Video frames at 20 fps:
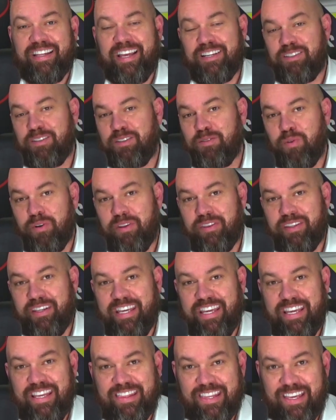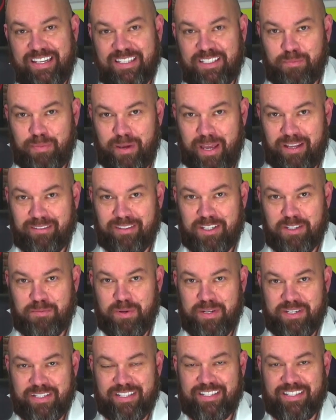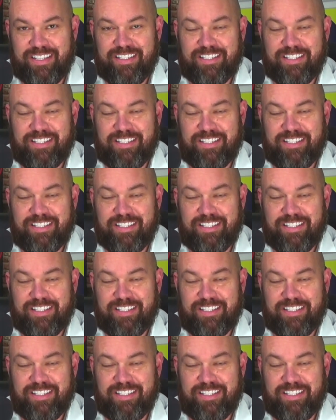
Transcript: and that's one of the key things about this business